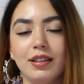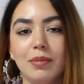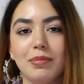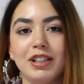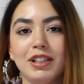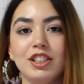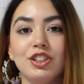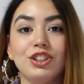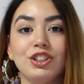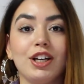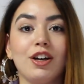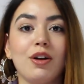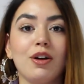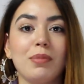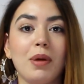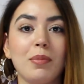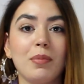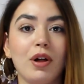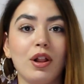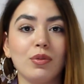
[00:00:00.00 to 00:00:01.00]
then please check out
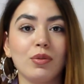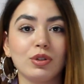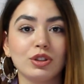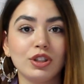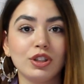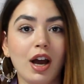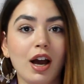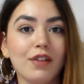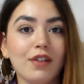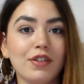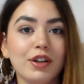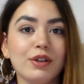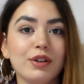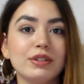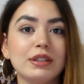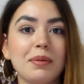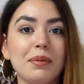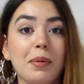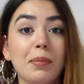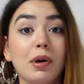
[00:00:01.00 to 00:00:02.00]
my Bollywood talk
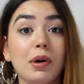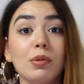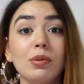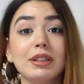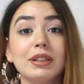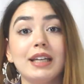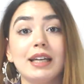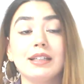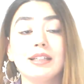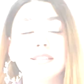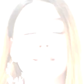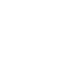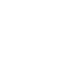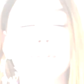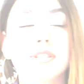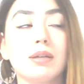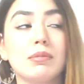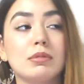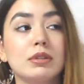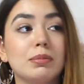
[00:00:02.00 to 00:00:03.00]
videos and my Bollywood edits. I
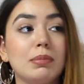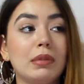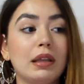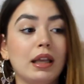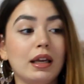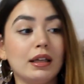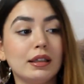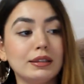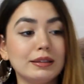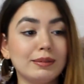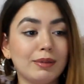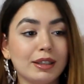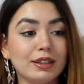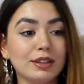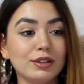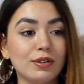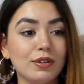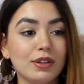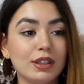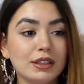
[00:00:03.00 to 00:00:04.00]
put so much blood and
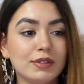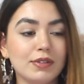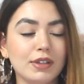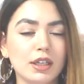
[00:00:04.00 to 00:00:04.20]
sweat into these